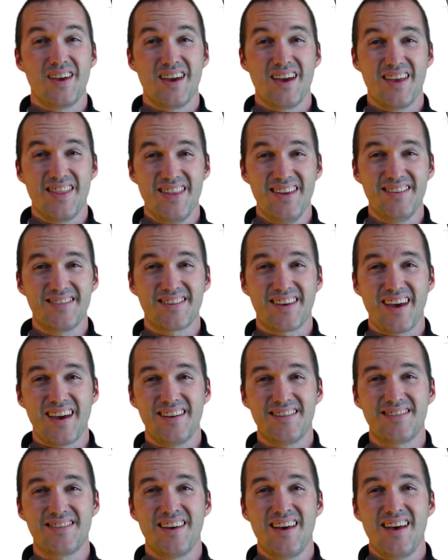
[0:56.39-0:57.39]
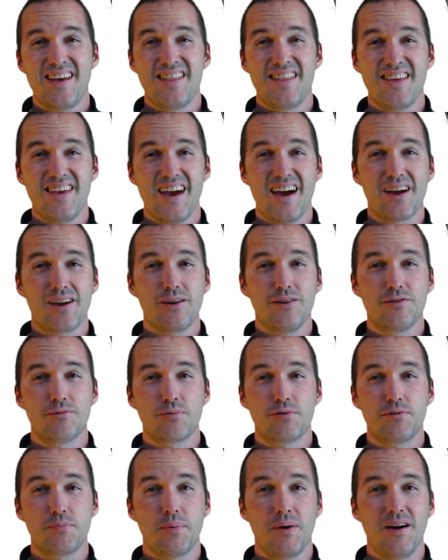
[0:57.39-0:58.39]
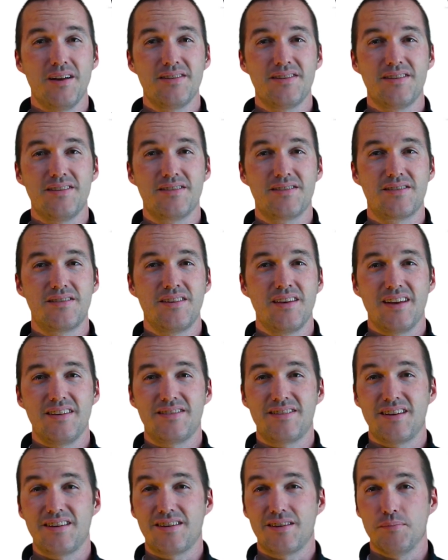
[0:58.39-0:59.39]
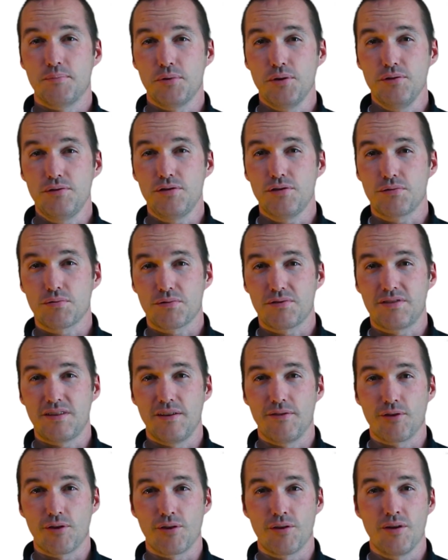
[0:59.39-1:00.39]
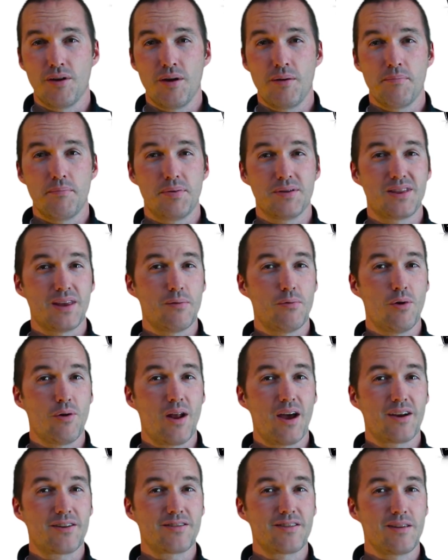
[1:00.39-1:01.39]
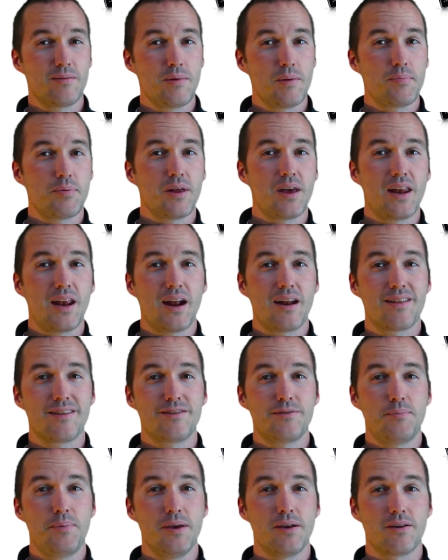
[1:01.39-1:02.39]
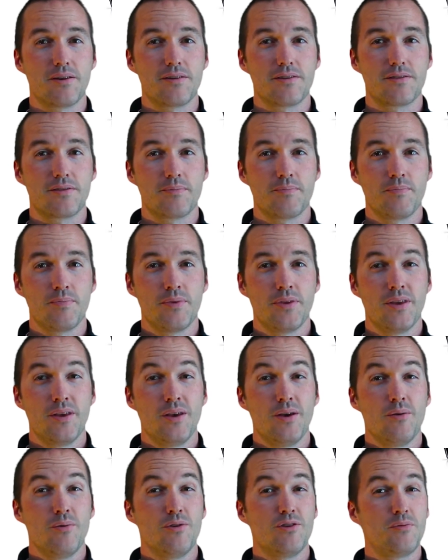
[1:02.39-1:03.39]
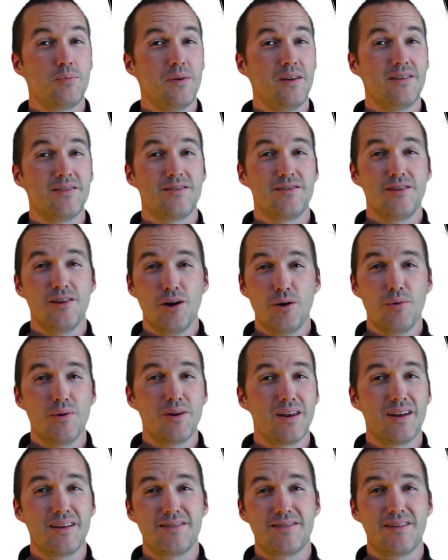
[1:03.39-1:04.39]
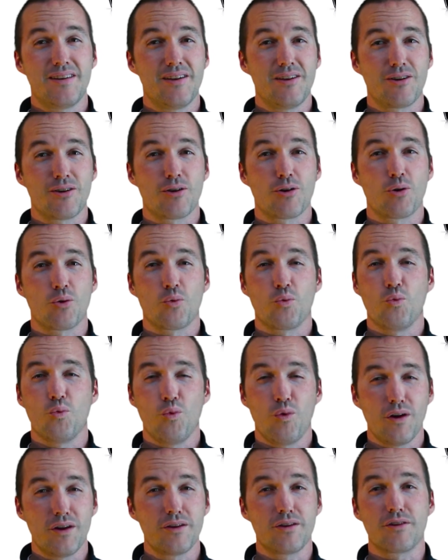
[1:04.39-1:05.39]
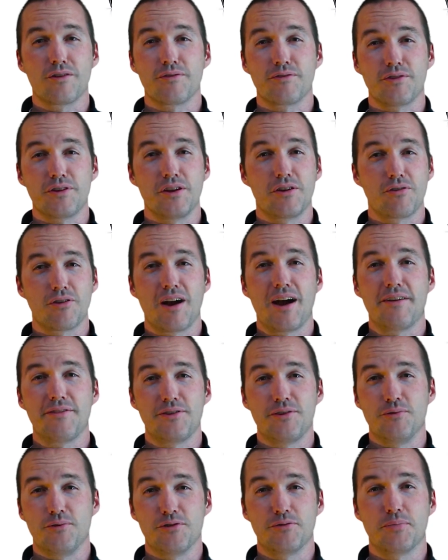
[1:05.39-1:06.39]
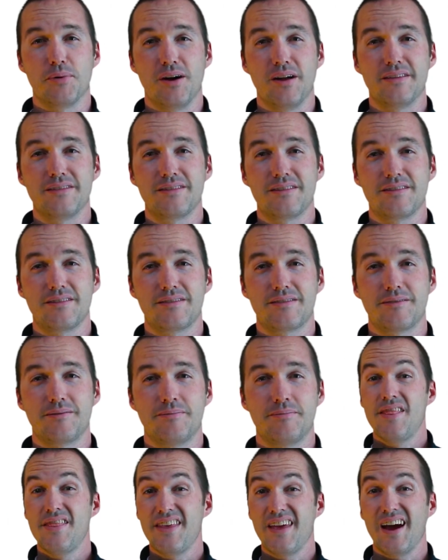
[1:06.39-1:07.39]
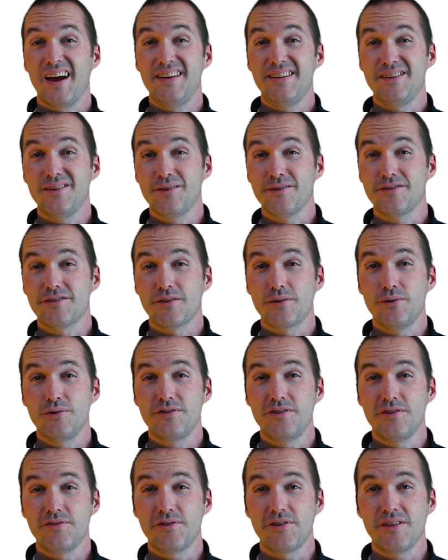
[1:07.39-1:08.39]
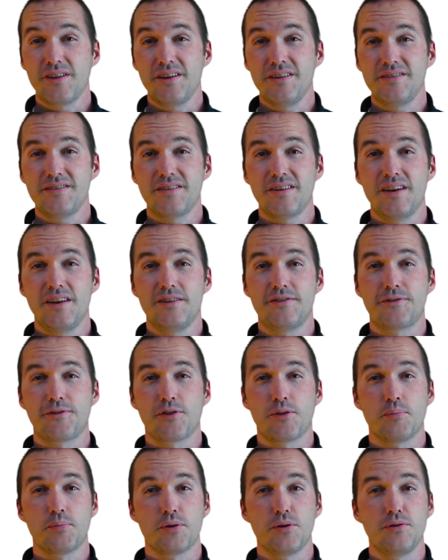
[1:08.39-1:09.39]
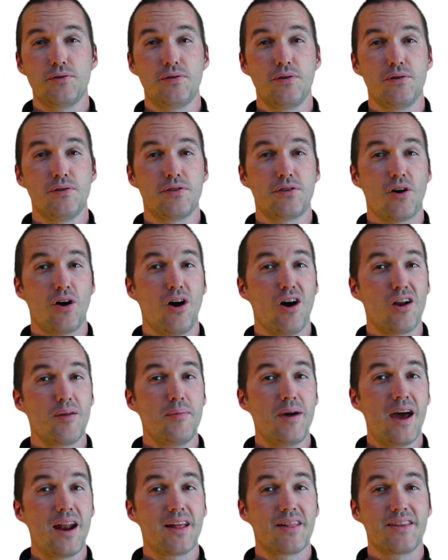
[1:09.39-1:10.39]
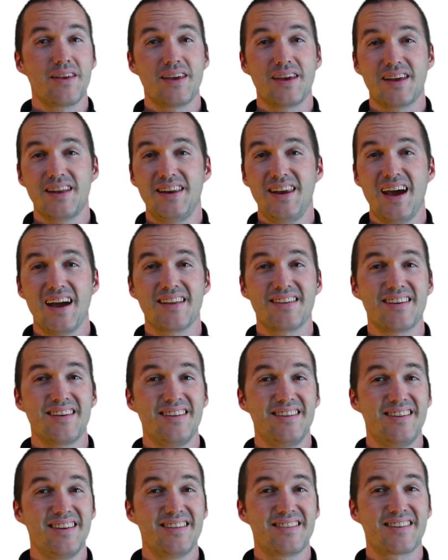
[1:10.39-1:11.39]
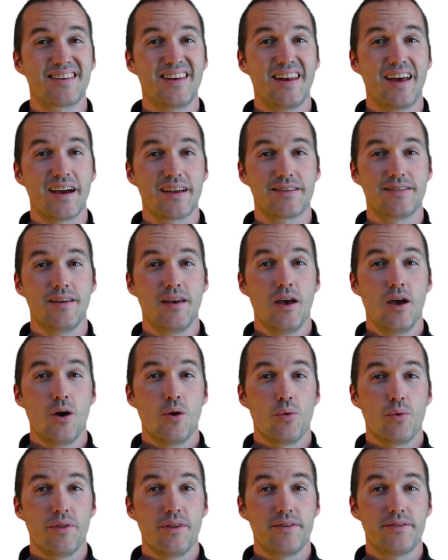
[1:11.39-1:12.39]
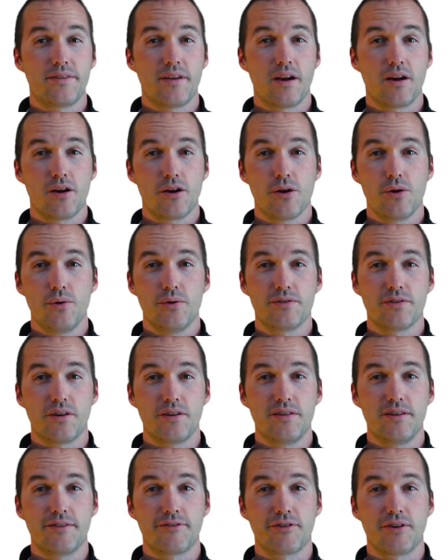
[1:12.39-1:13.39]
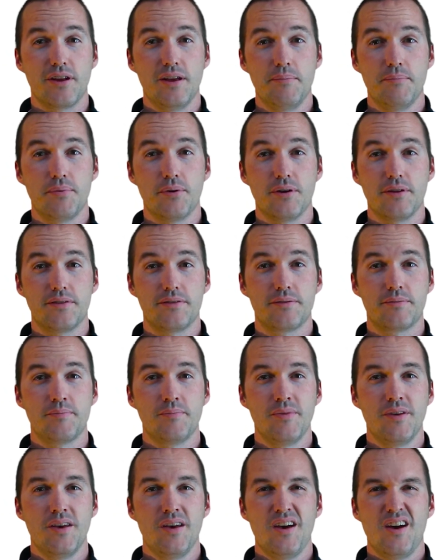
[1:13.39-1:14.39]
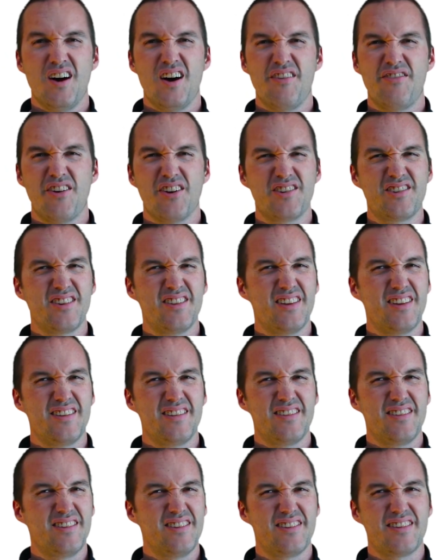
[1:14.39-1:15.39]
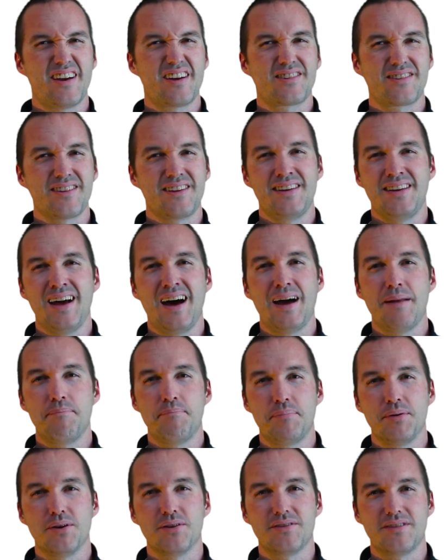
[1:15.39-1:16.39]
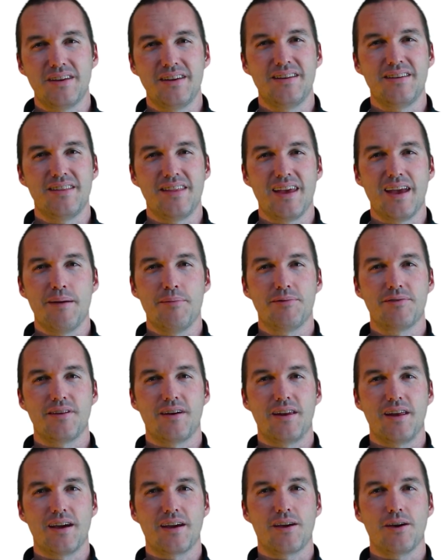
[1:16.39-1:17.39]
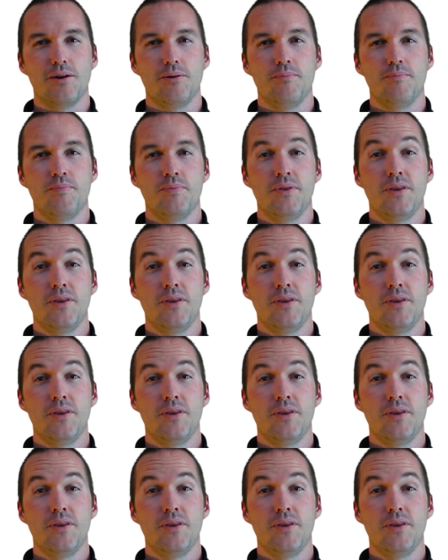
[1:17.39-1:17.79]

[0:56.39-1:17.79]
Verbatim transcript: In this case, the Echo's responses get sent to the Bluetooth receiver, but they won't actually be played out of the speakers, which means no gets to hear her wonderfully crafted responses. The ideal solution for this is for the Bluetooth to automatically connect and disconnect when the stereo is on different inputs, a function that is actually not built into the Amazon Echo.